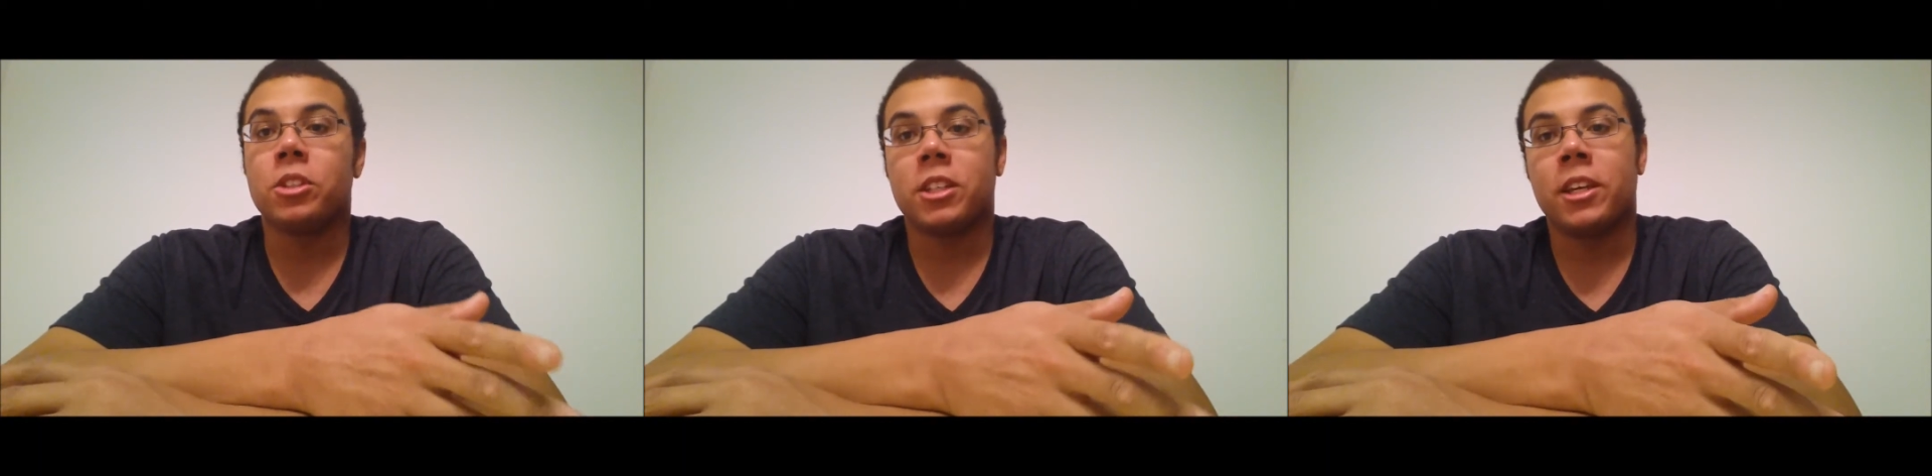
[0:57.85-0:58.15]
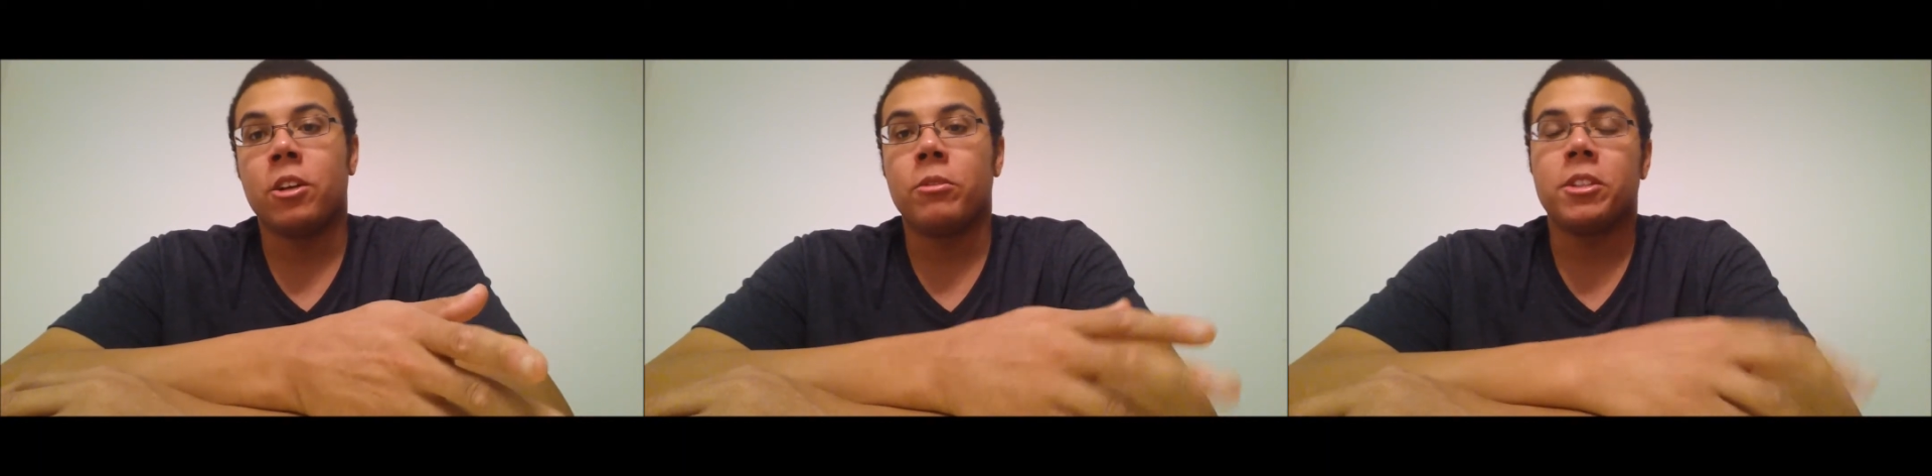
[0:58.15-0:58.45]
just
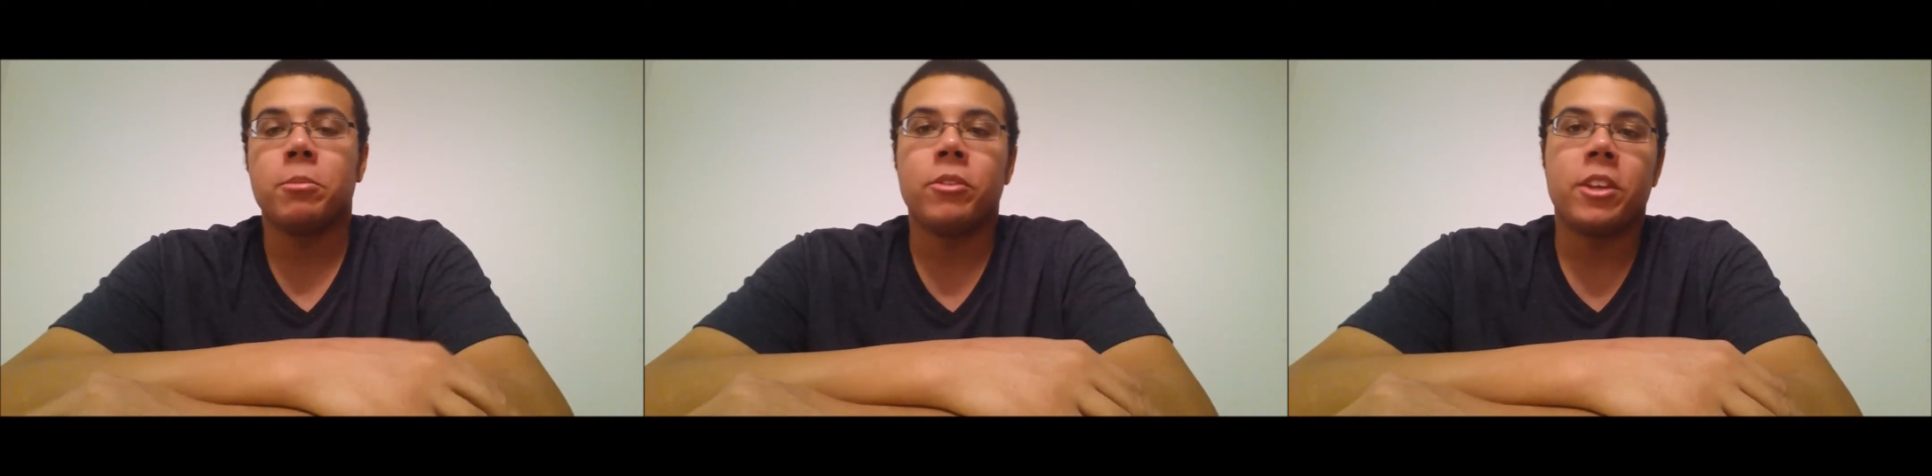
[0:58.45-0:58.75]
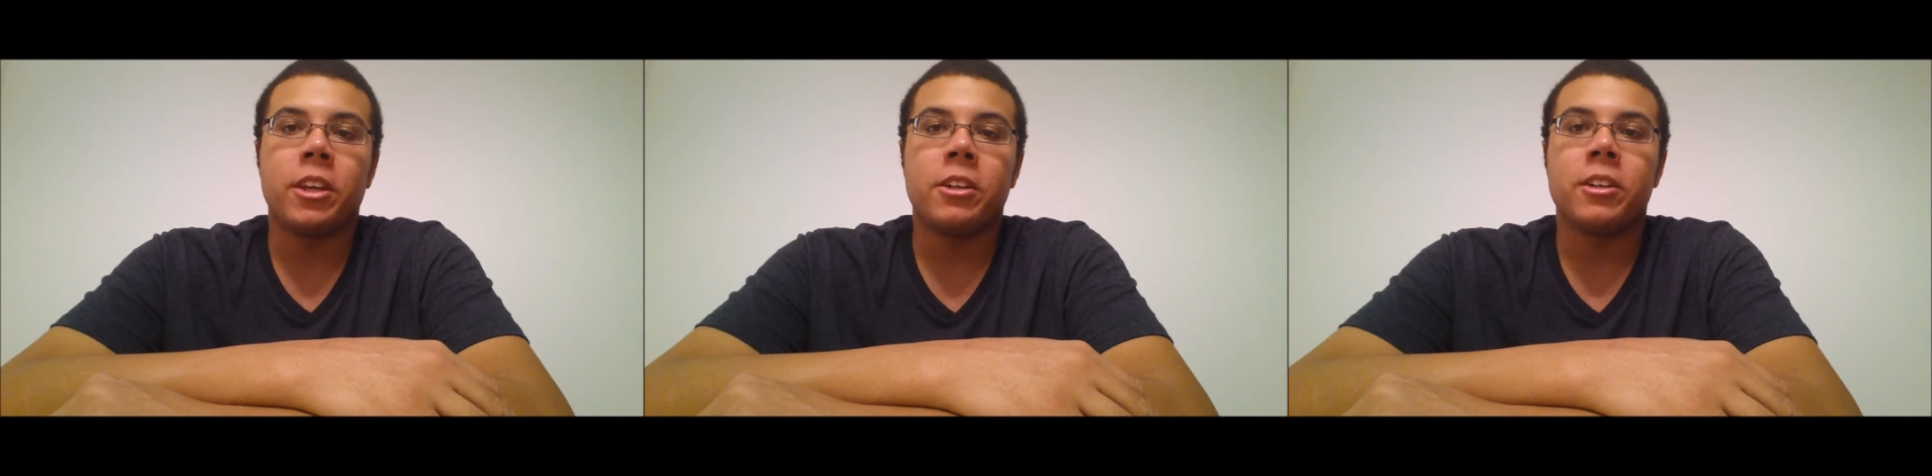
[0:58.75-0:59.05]
getting over to the movie
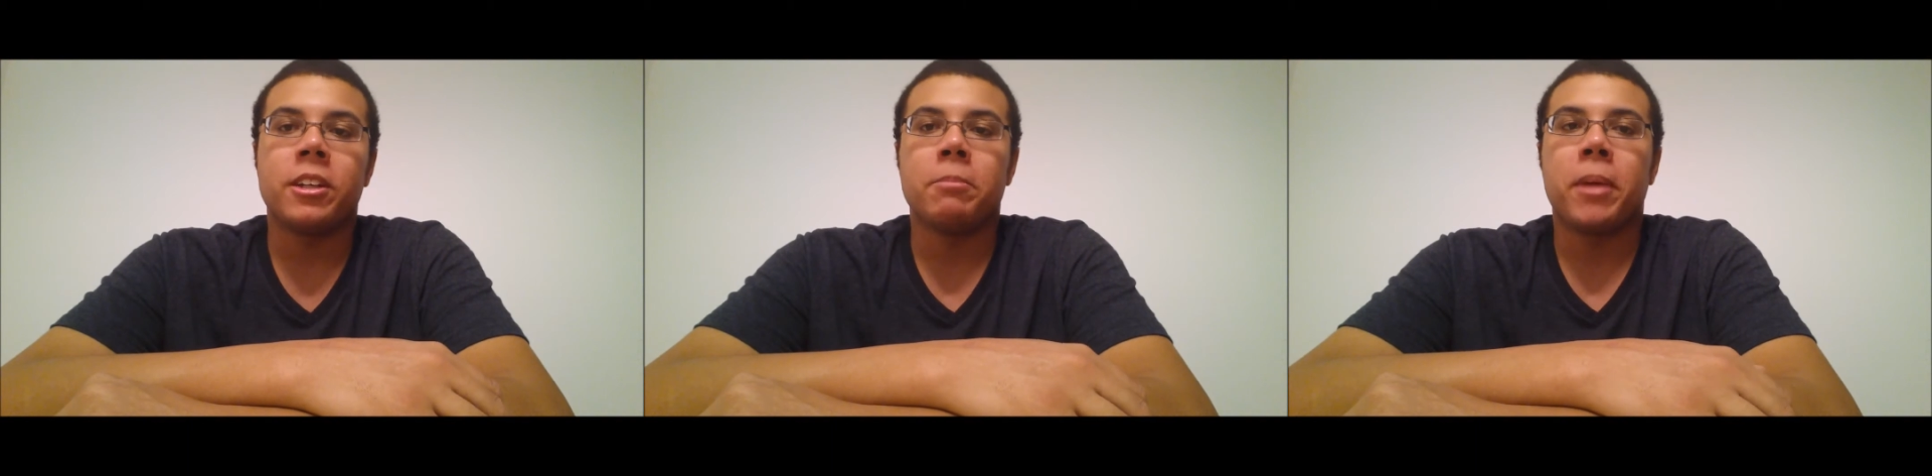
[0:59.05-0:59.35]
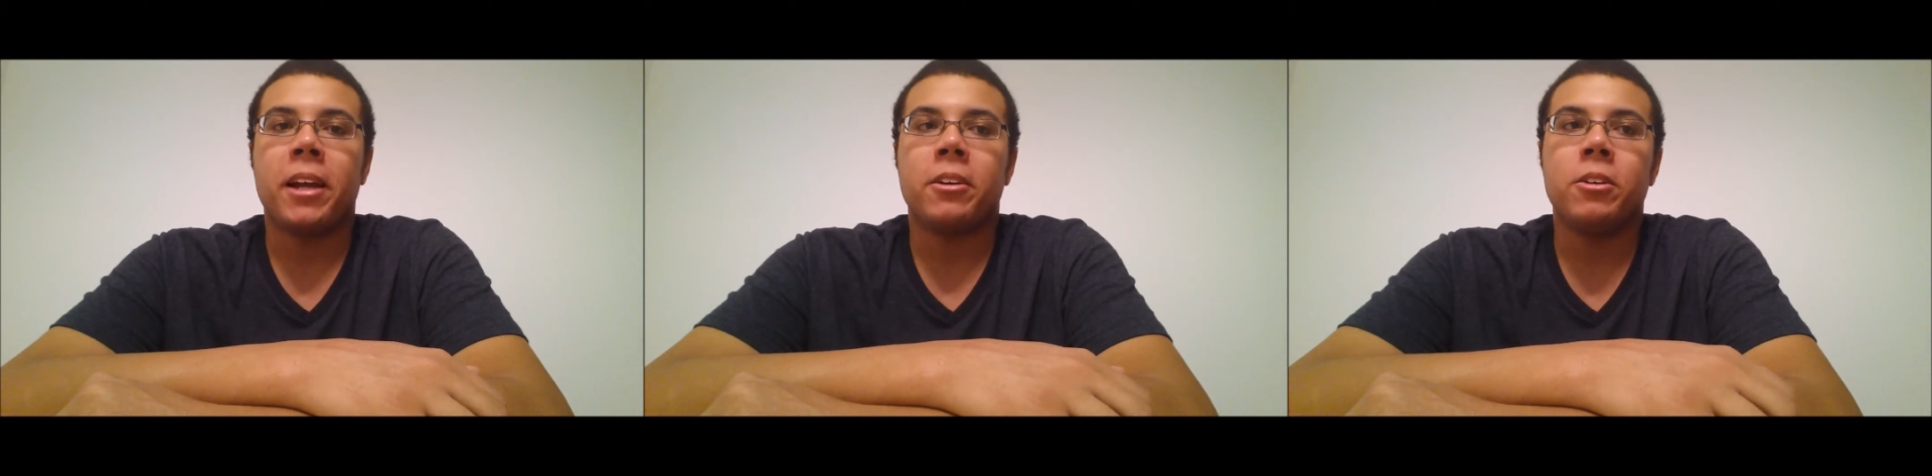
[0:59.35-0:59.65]
theater and then
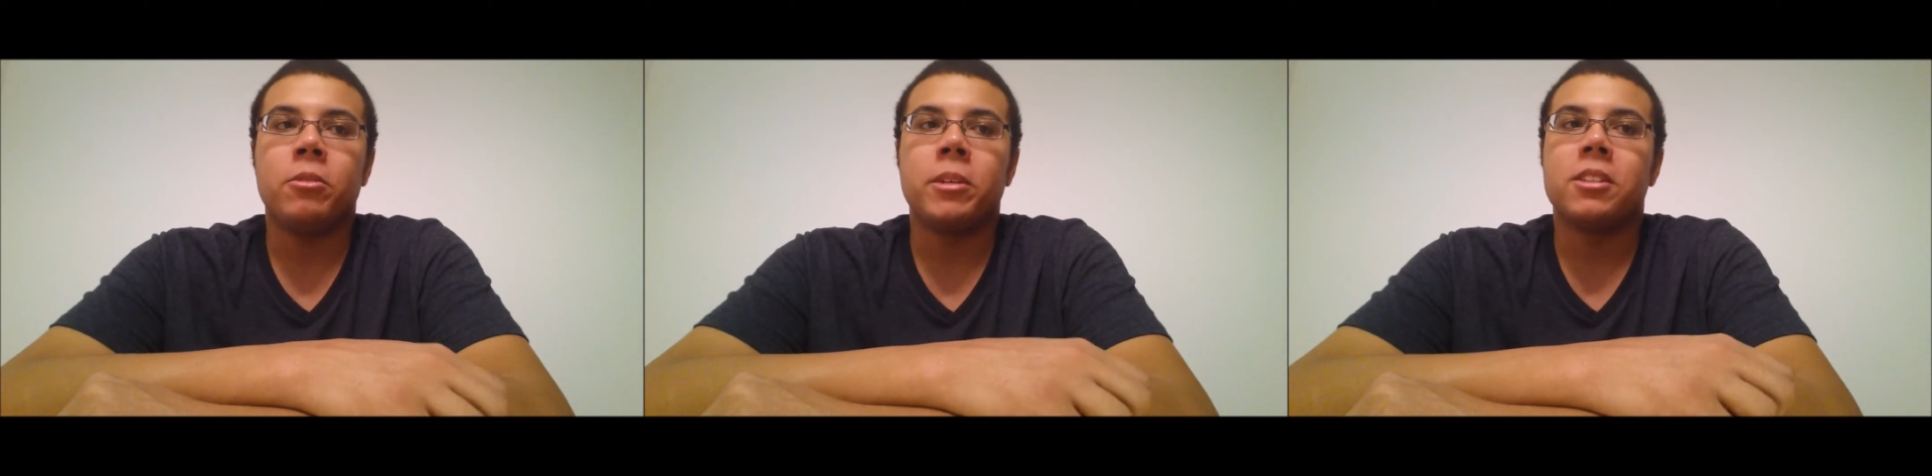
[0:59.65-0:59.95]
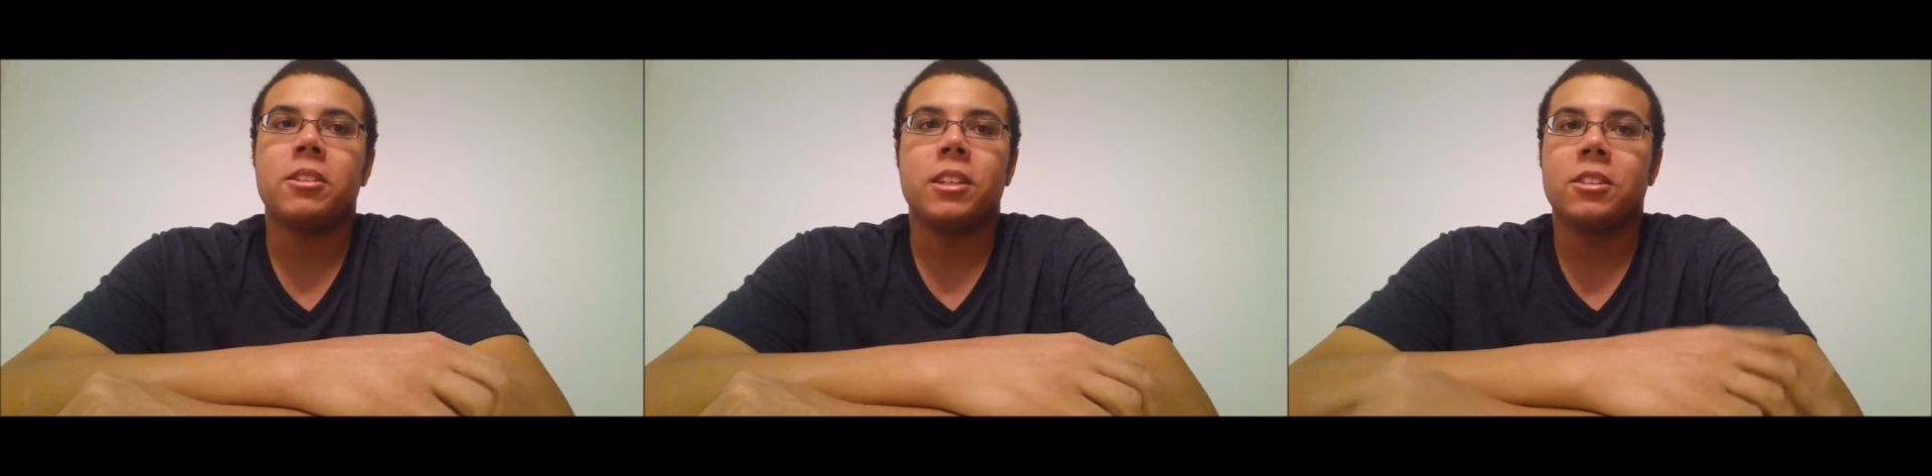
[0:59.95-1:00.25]
back home.
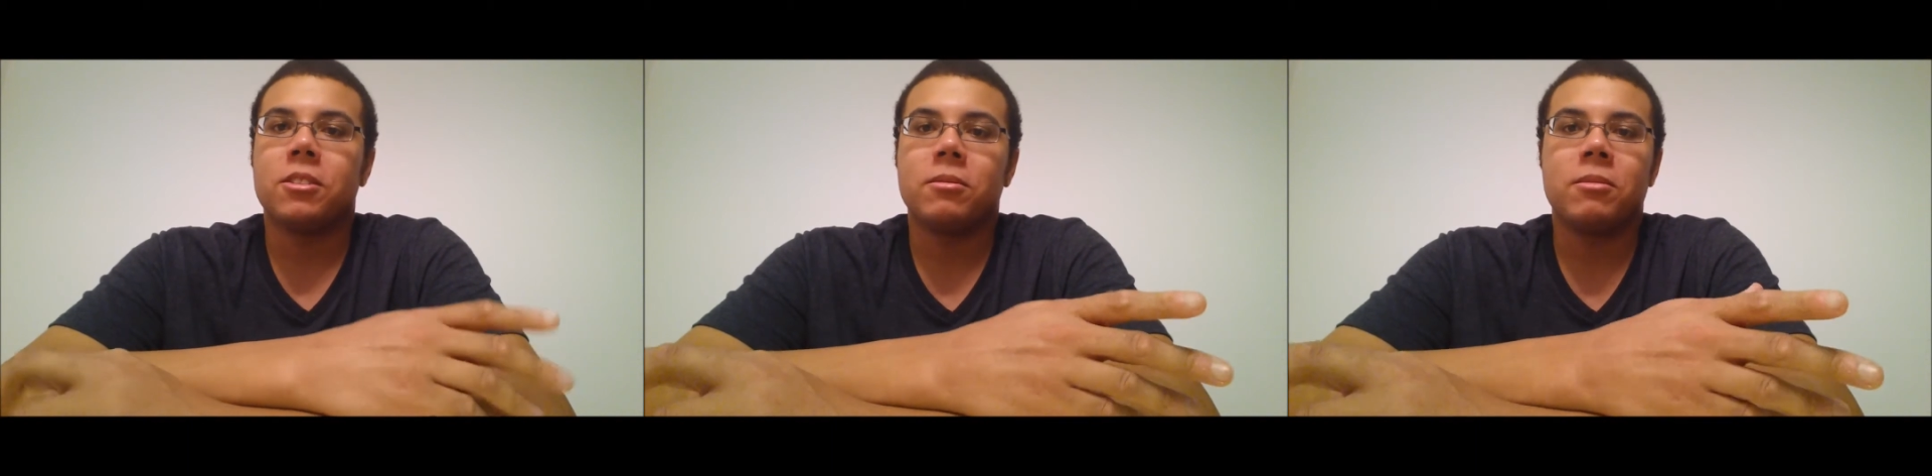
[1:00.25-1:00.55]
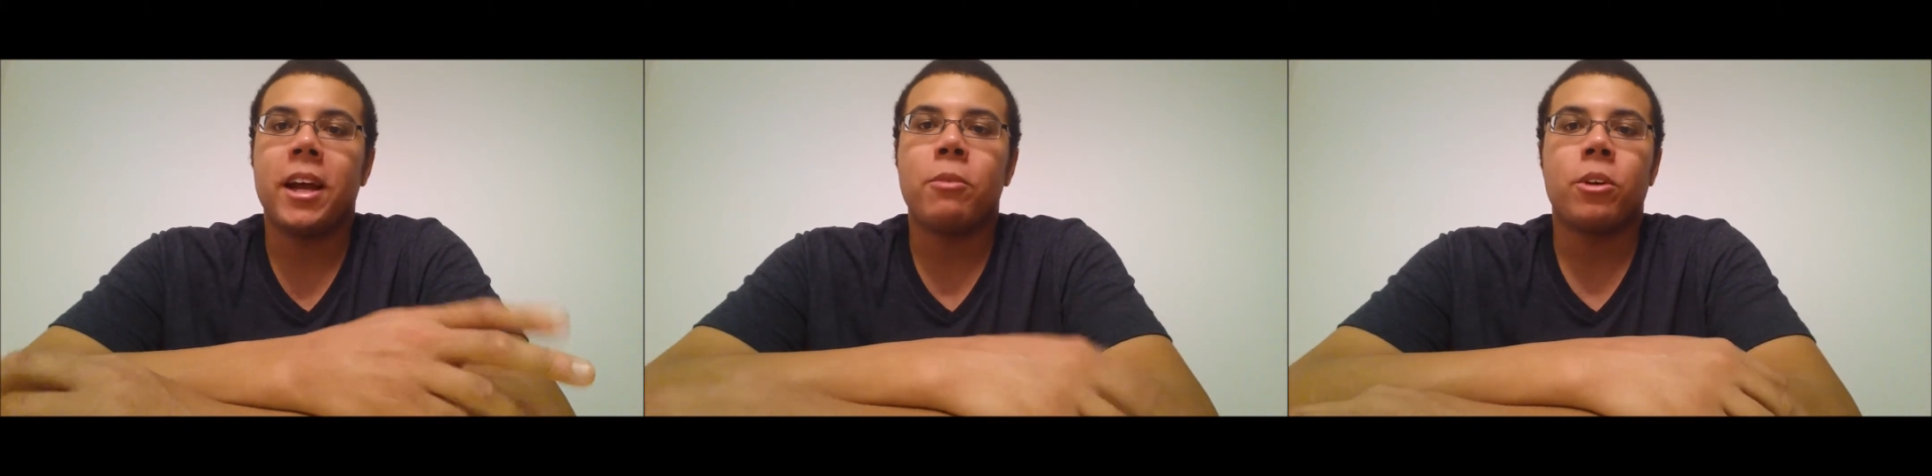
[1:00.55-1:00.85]
It's, it's
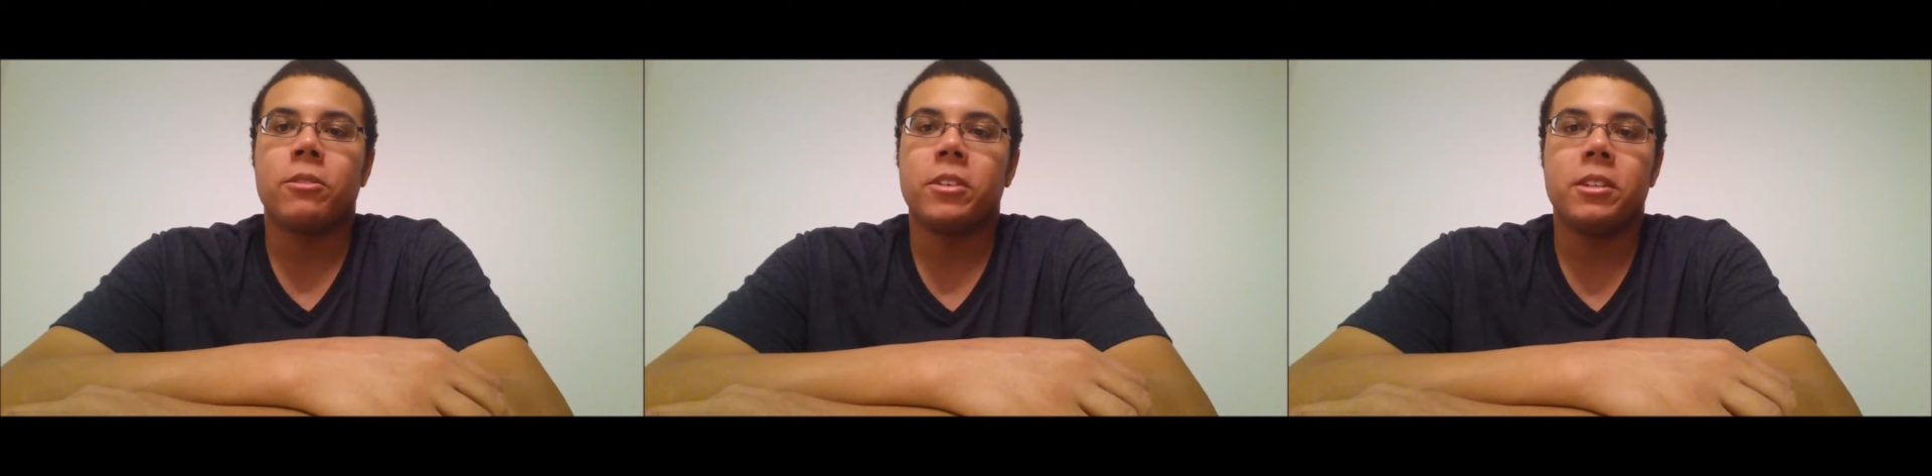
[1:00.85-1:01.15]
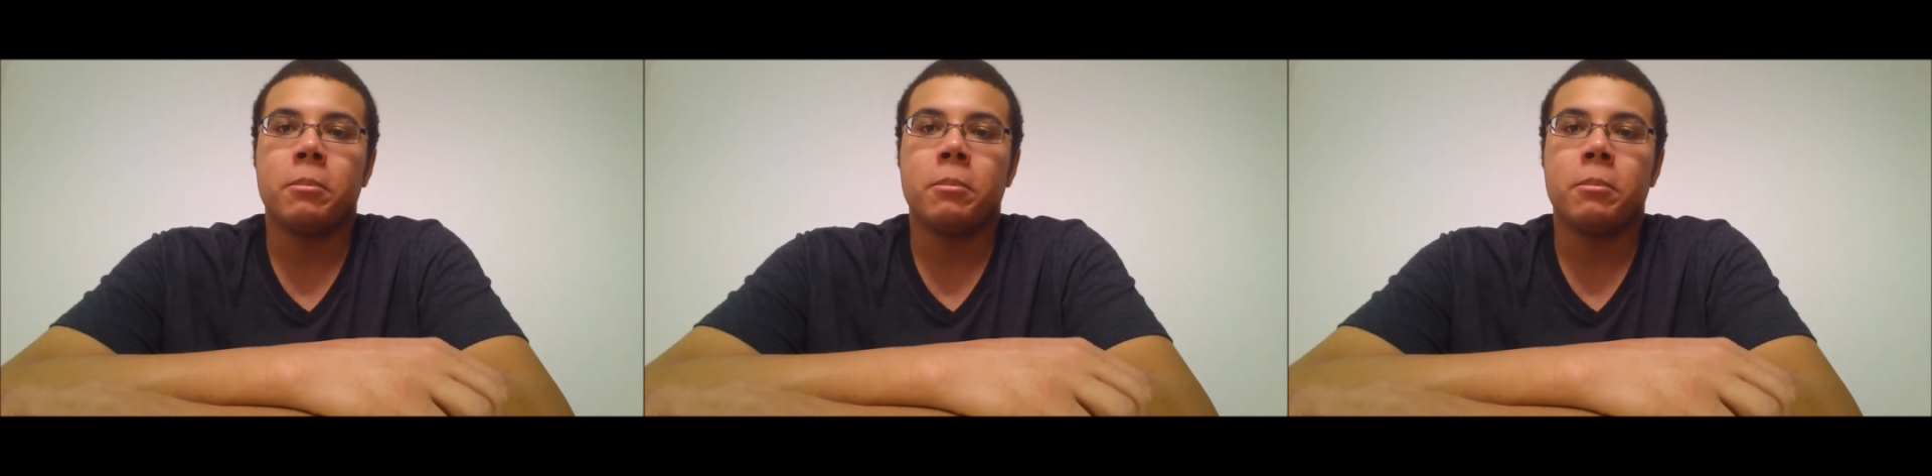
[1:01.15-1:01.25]
not worth it.